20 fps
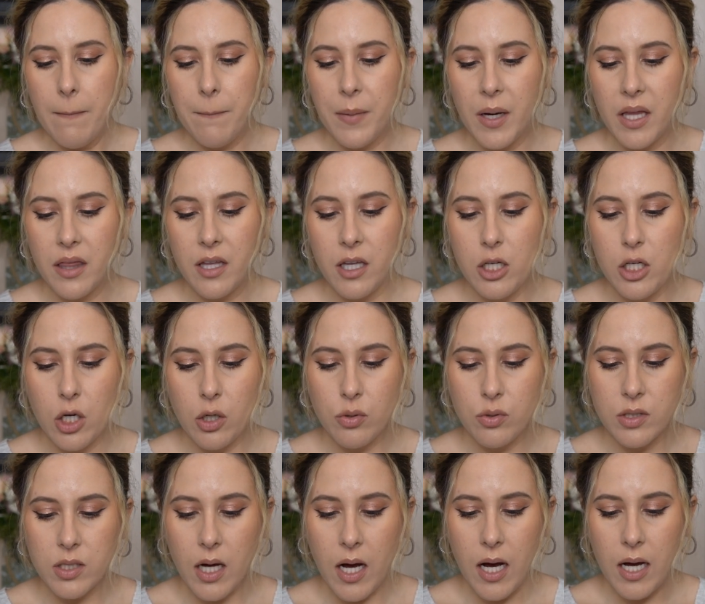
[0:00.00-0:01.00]
But the
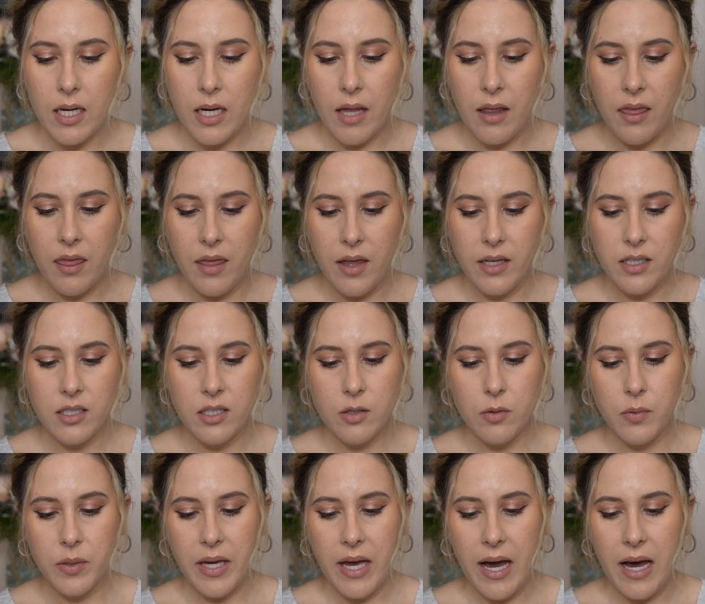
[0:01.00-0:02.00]
notes on this,
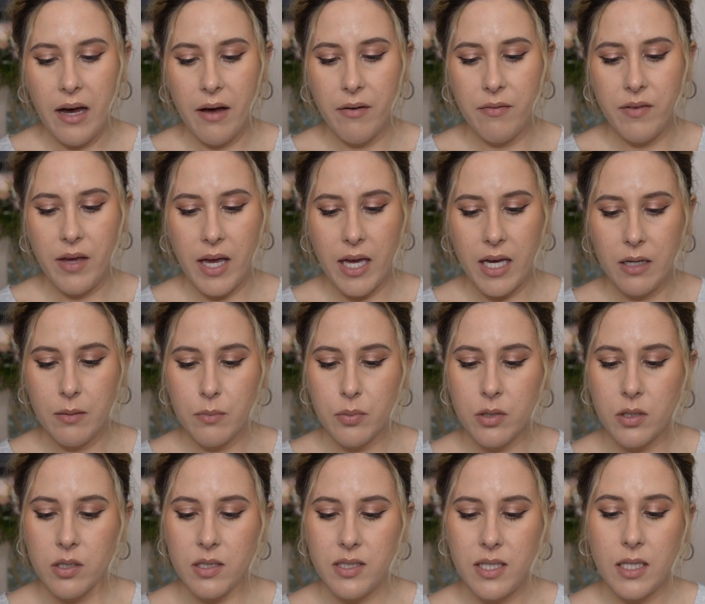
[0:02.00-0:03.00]
we have
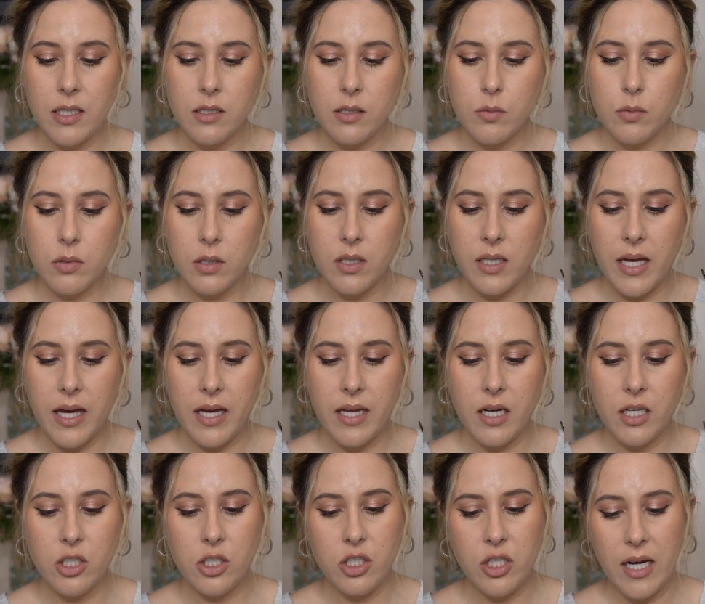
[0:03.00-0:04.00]
amber, sandalwood,
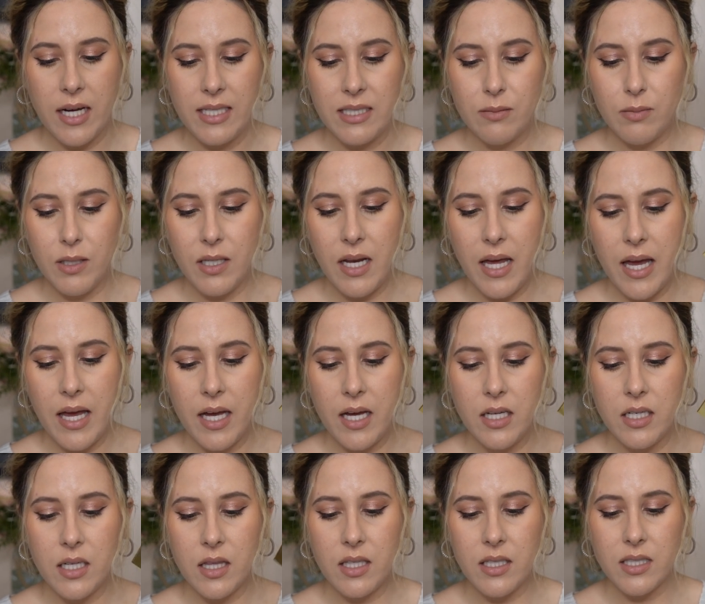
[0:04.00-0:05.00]
and jasmine,
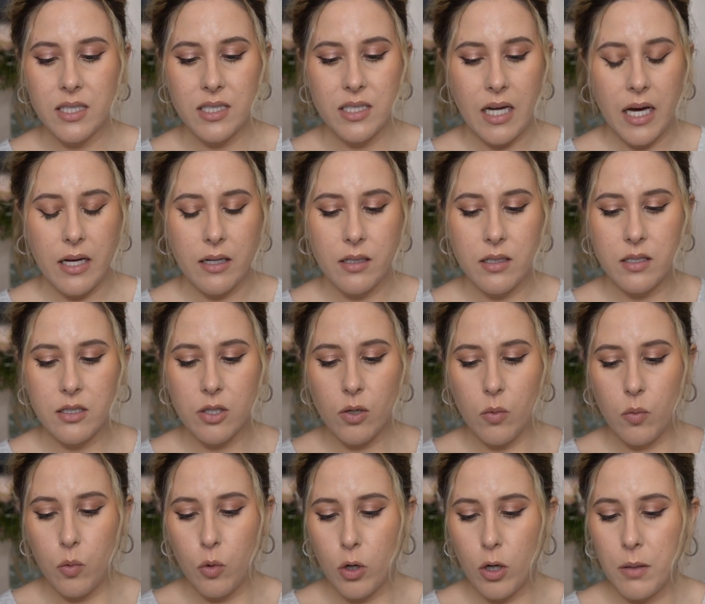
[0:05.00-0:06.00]
and this style is
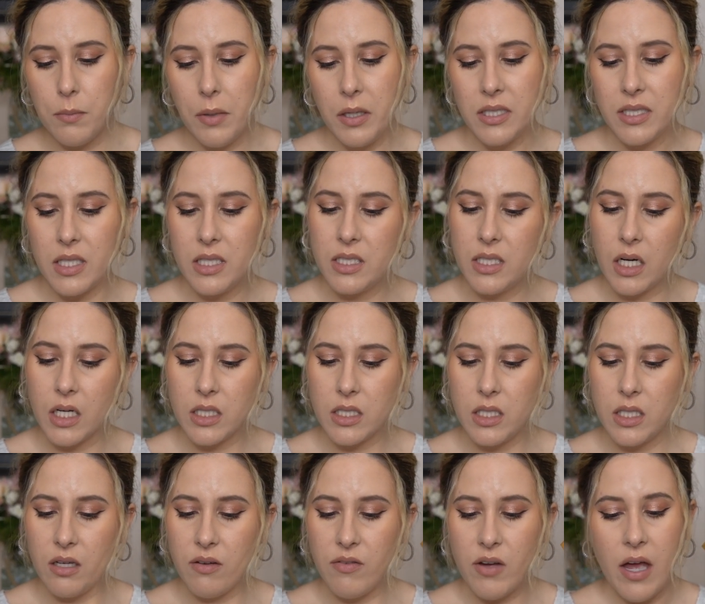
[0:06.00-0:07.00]
warm,
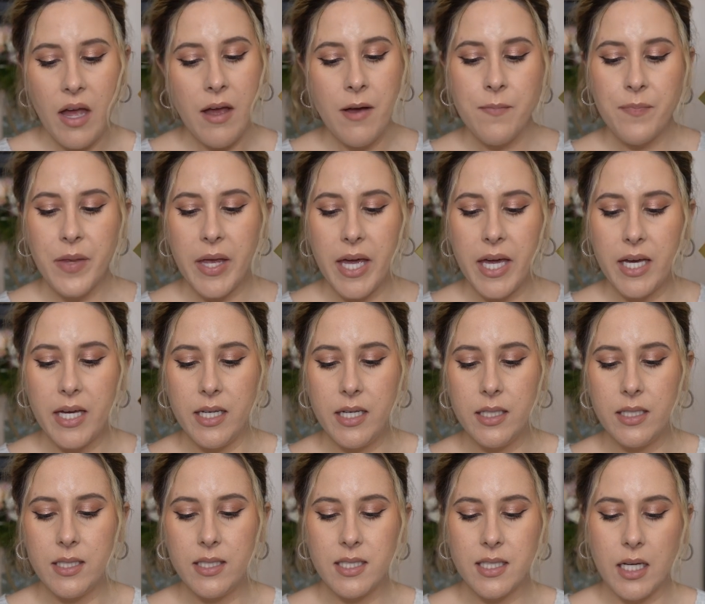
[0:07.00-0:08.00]
seductive,
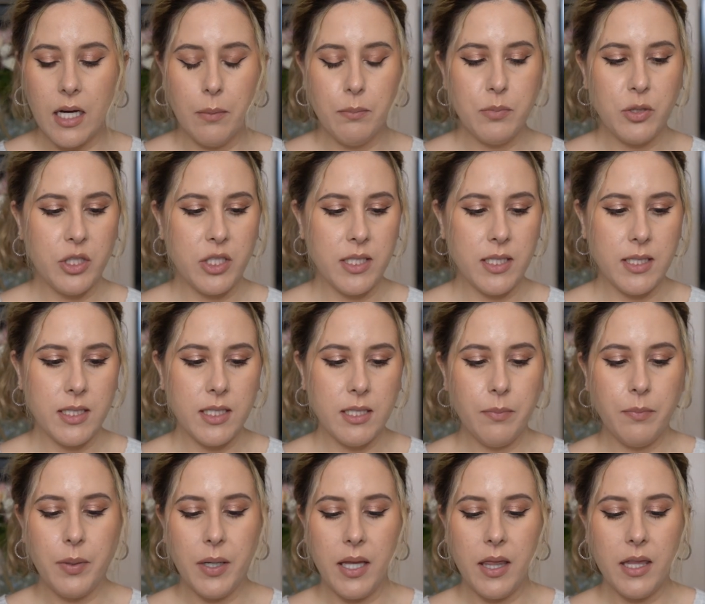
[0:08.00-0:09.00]
and scrumptious.
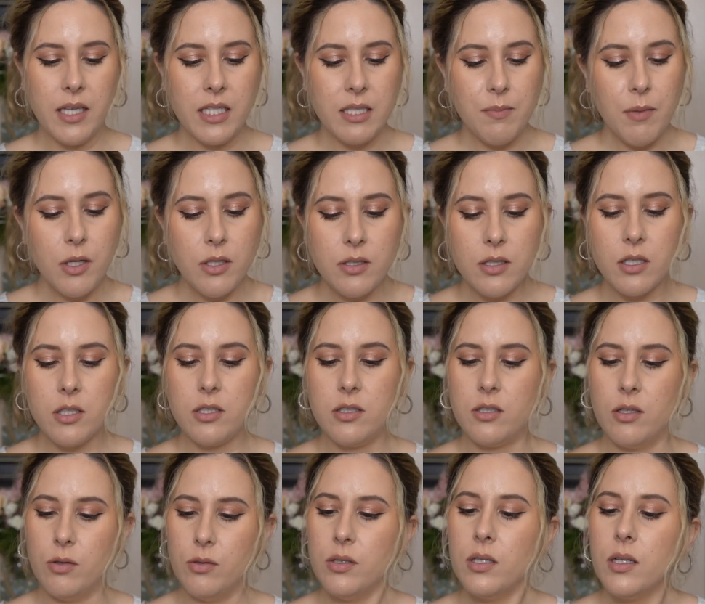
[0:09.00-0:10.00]
But this smells
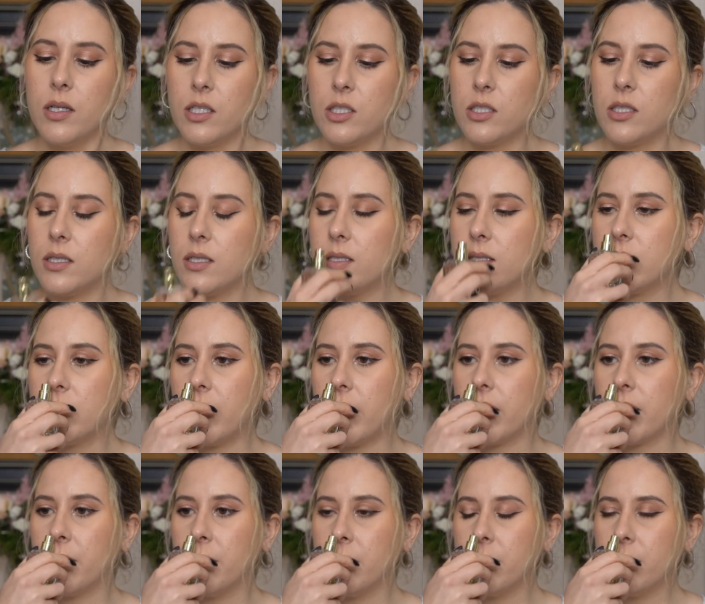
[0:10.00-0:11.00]
so delicious.
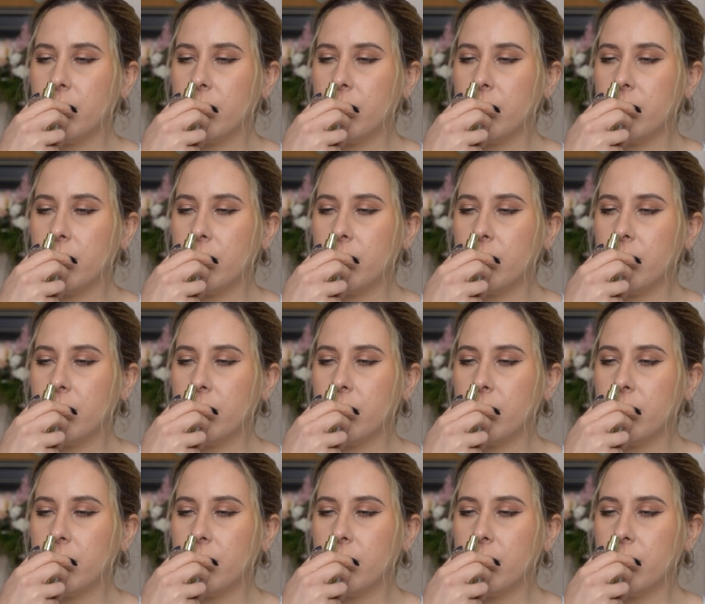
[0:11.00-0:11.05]
Like,